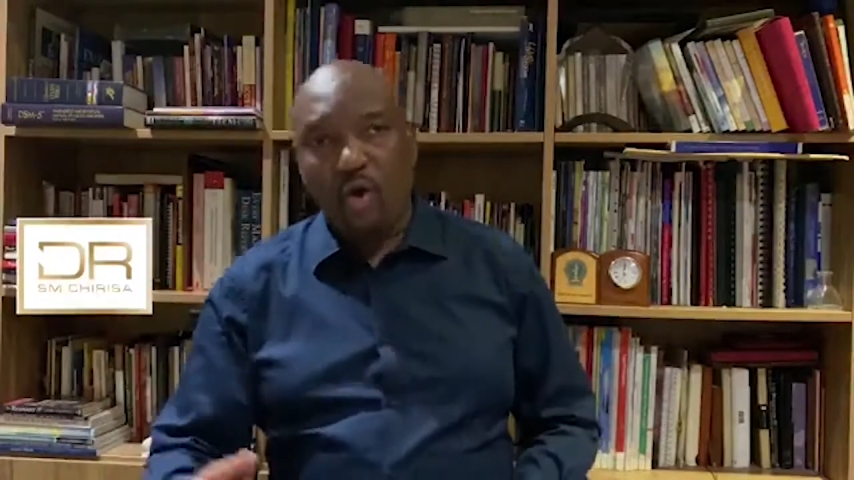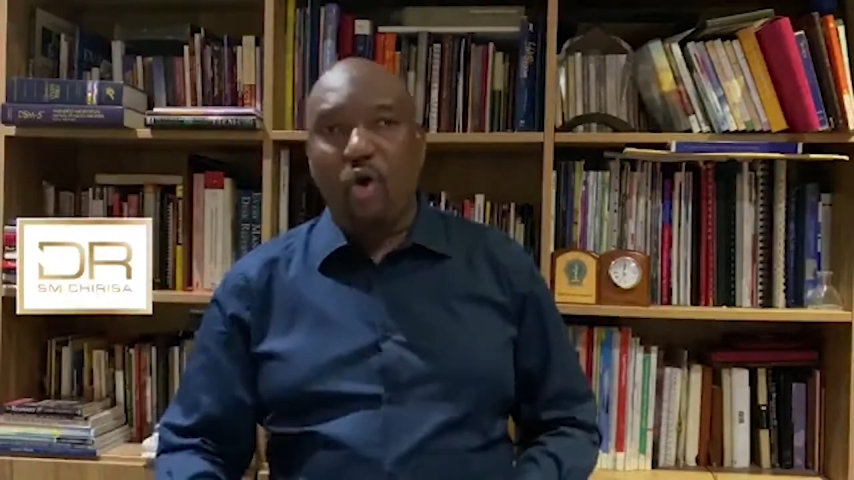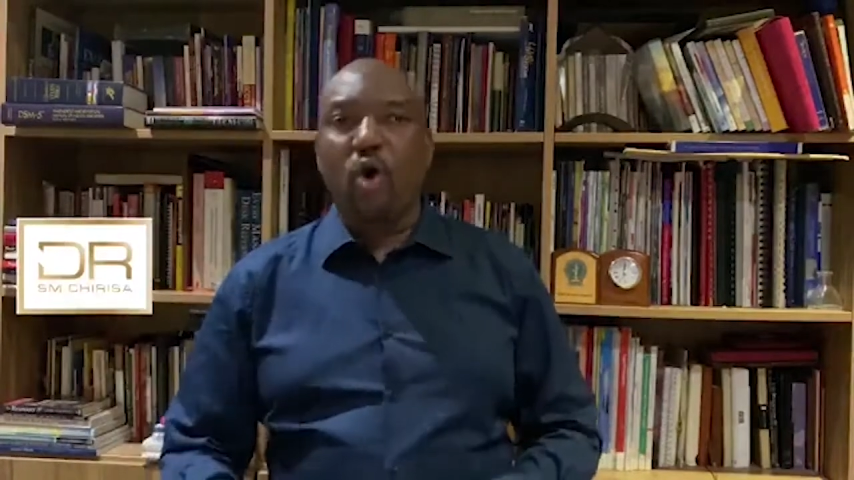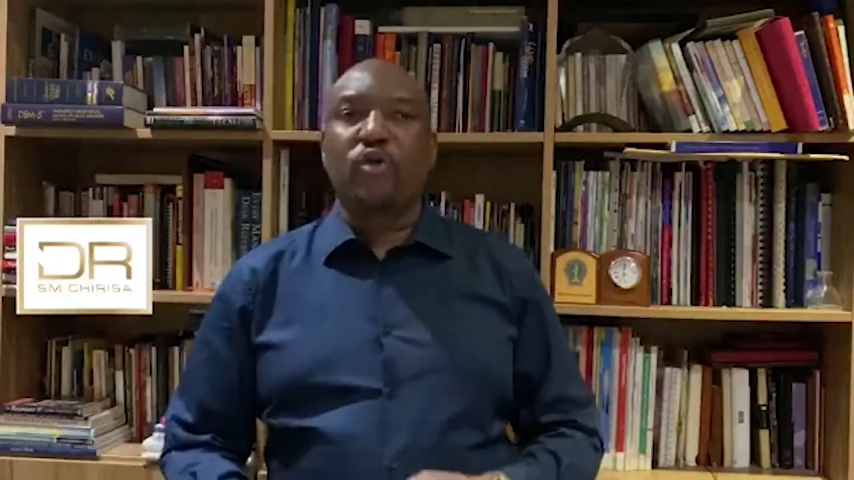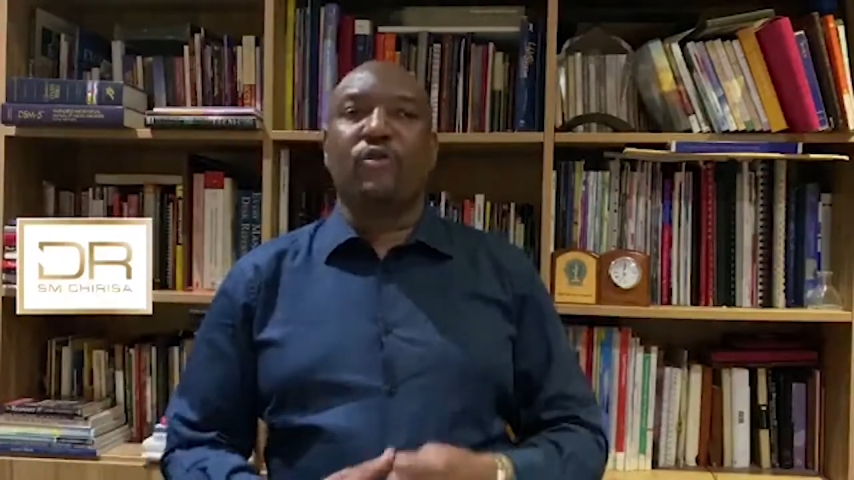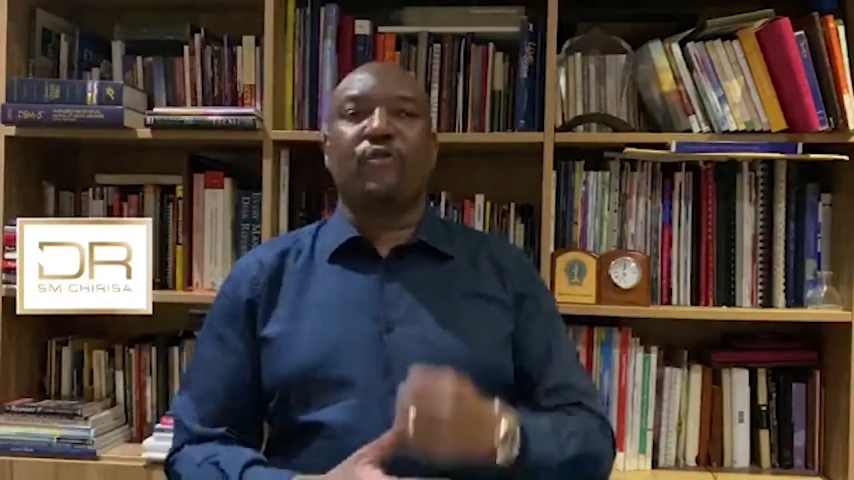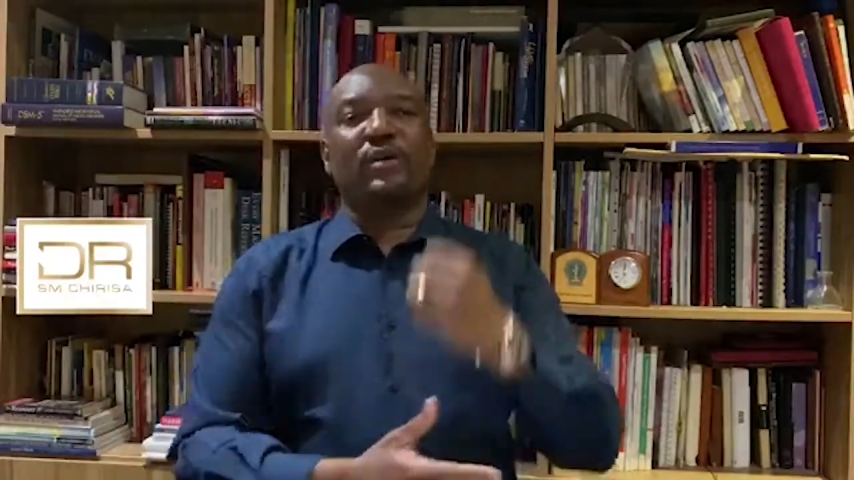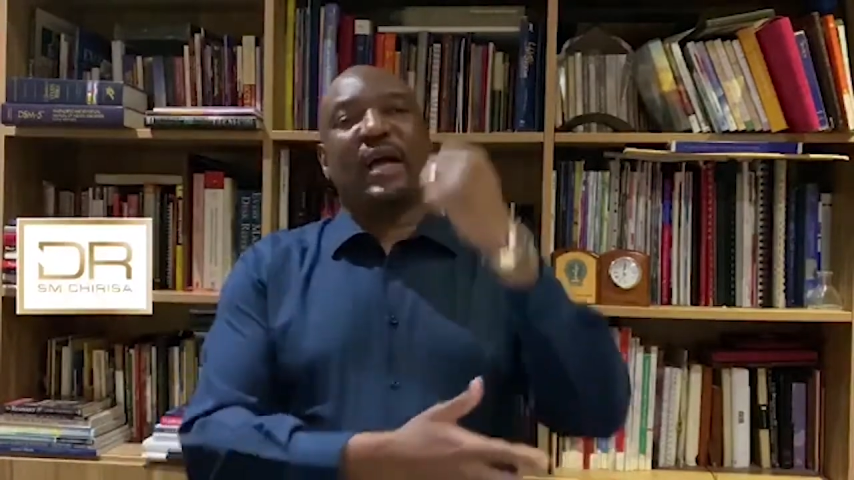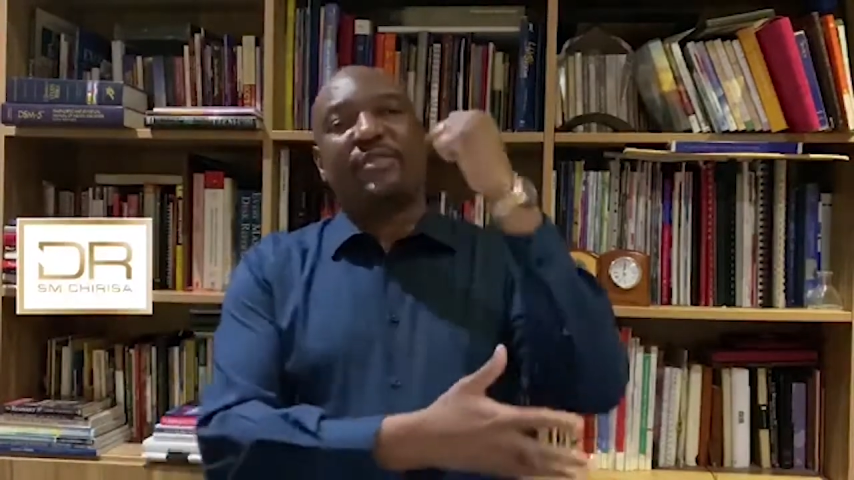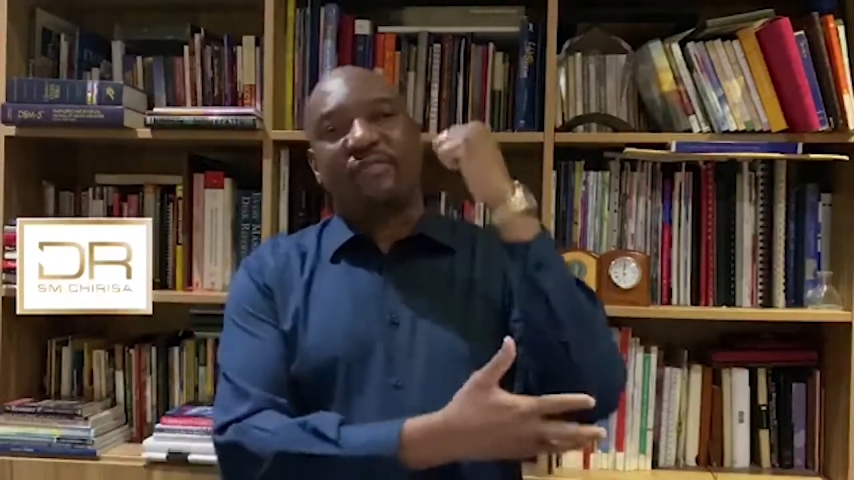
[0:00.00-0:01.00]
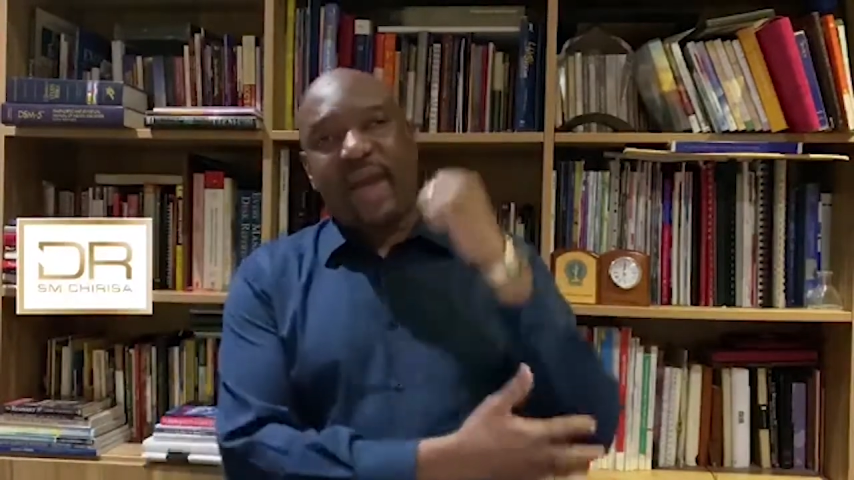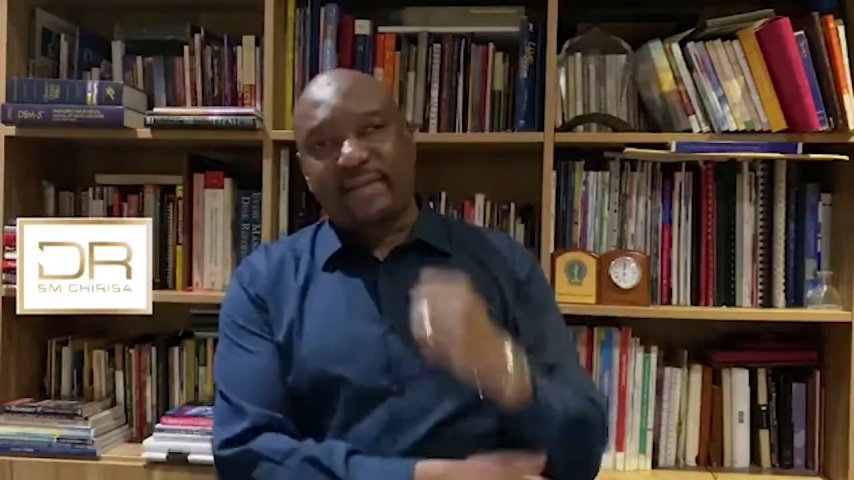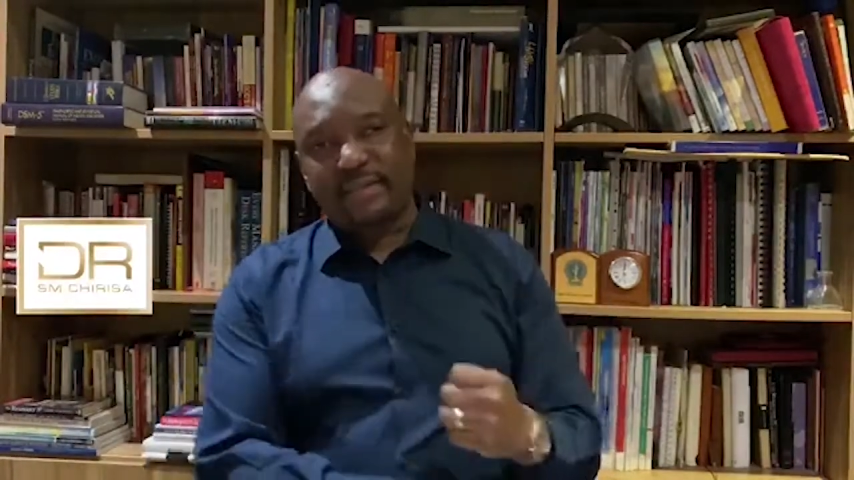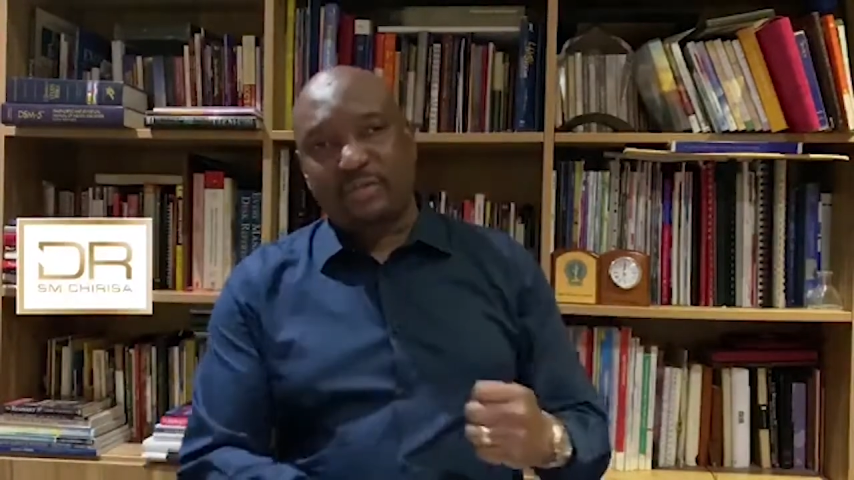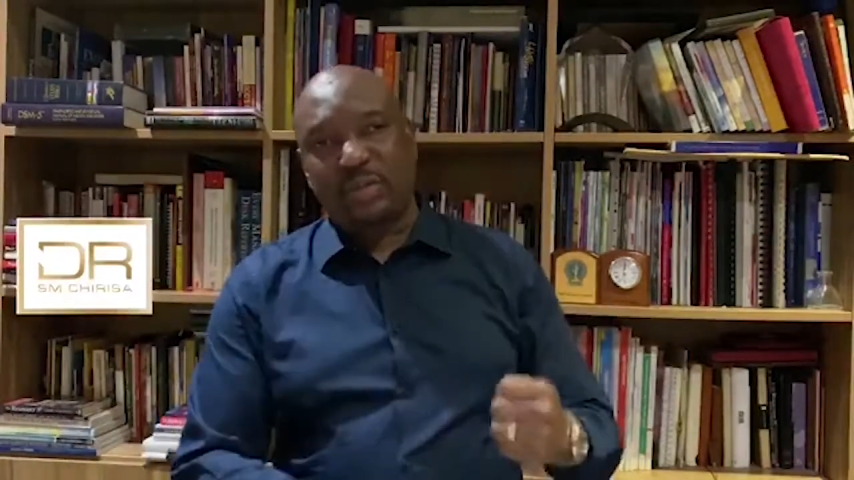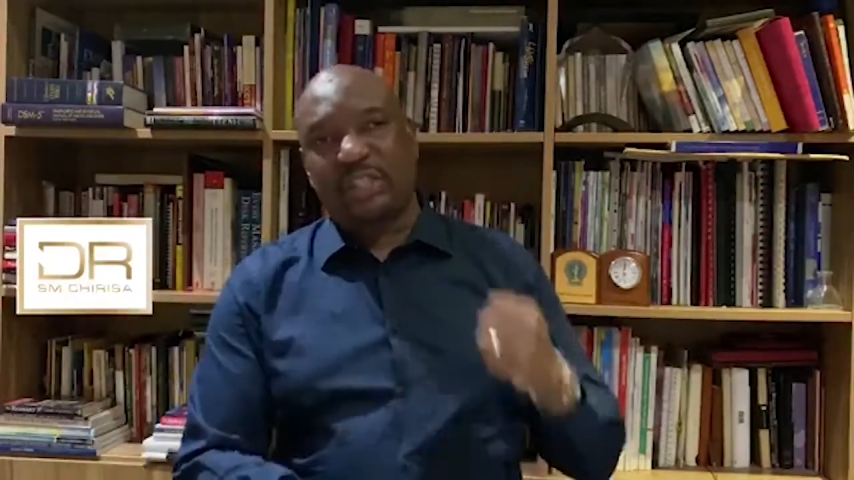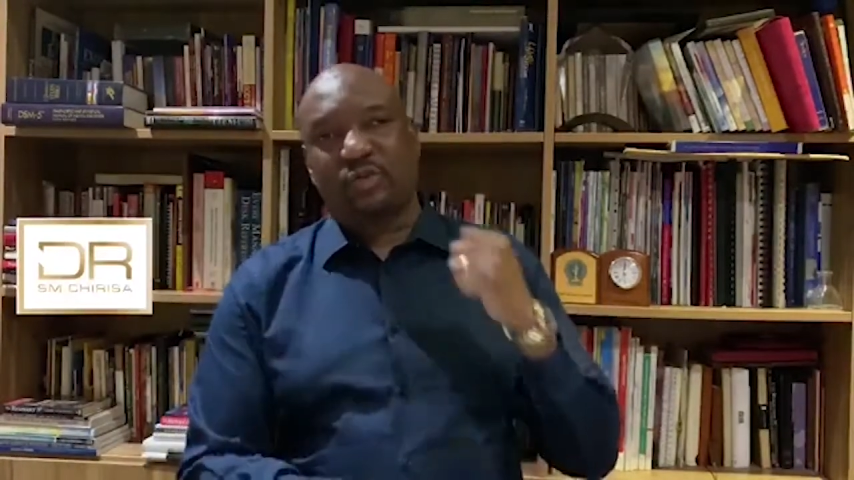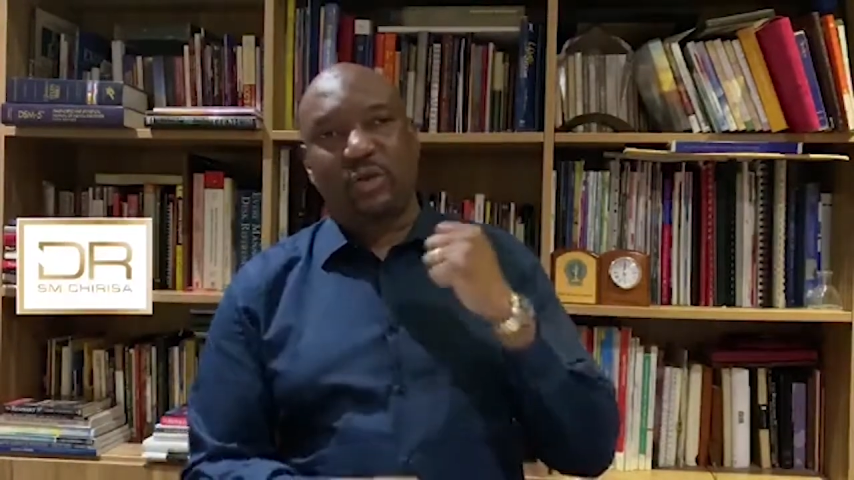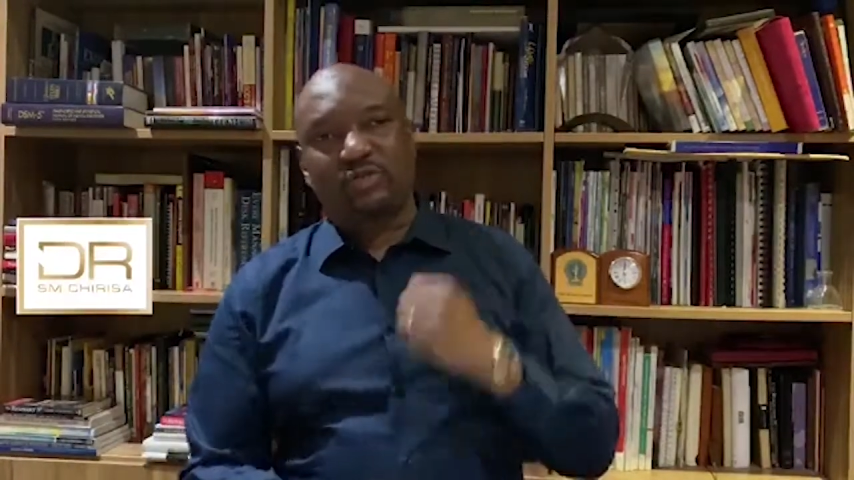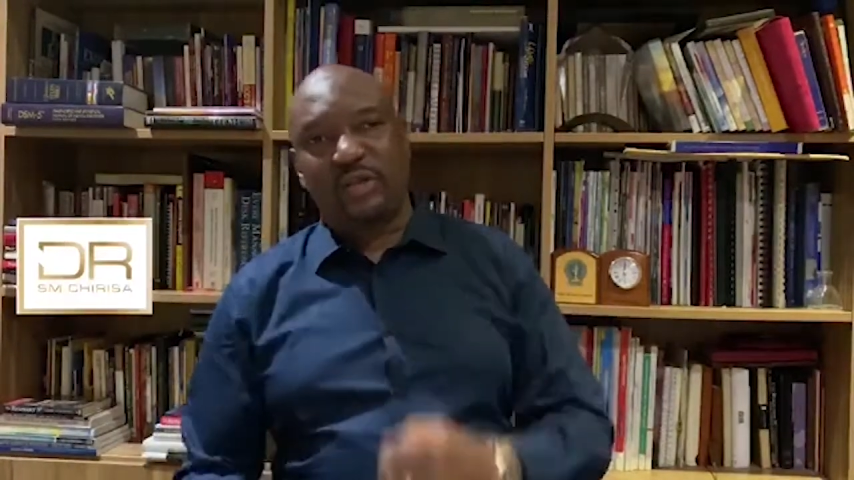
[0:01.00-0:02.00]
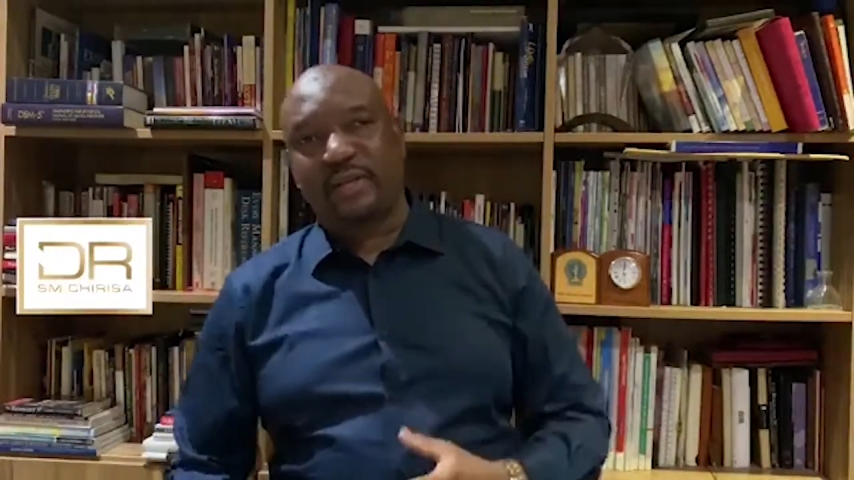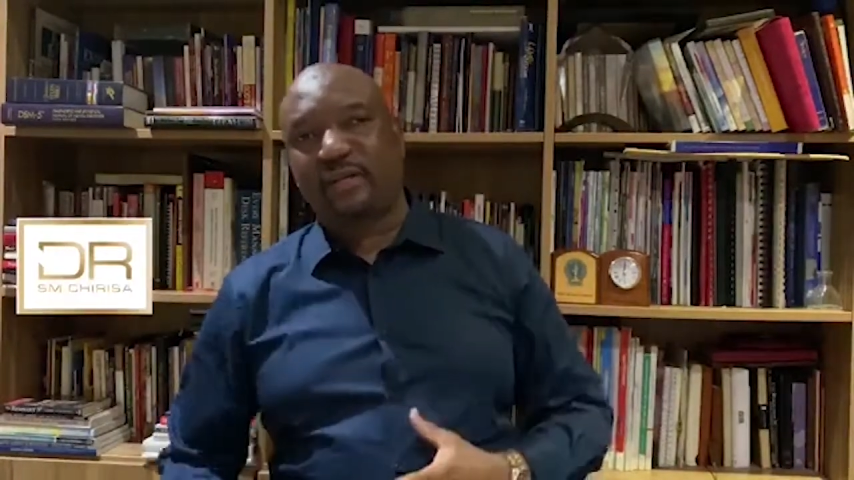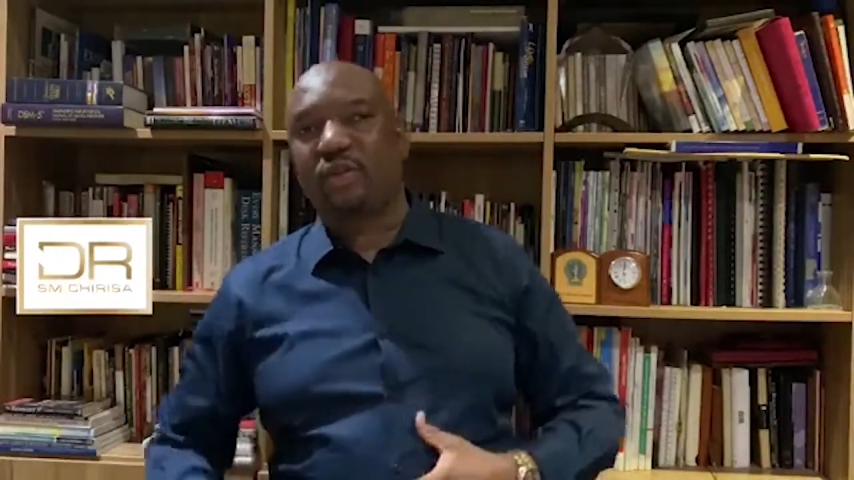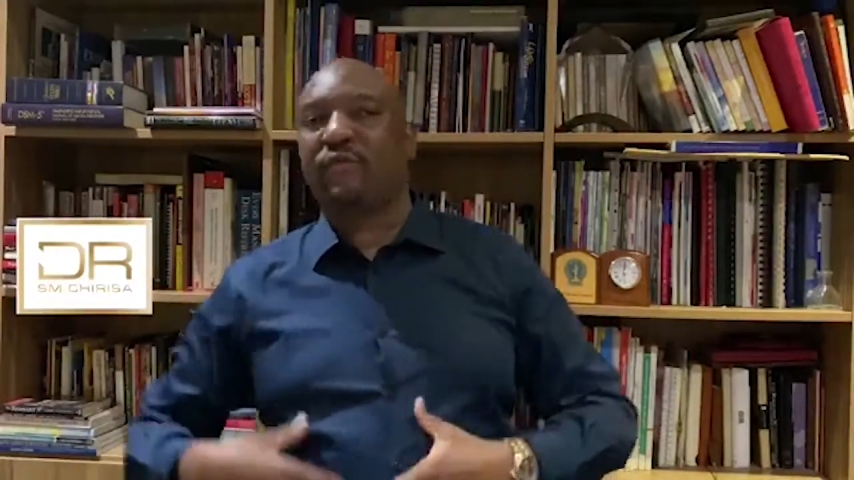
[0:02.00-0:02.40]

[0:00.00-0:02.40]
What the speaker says: or you've got arthritis, which is not treated.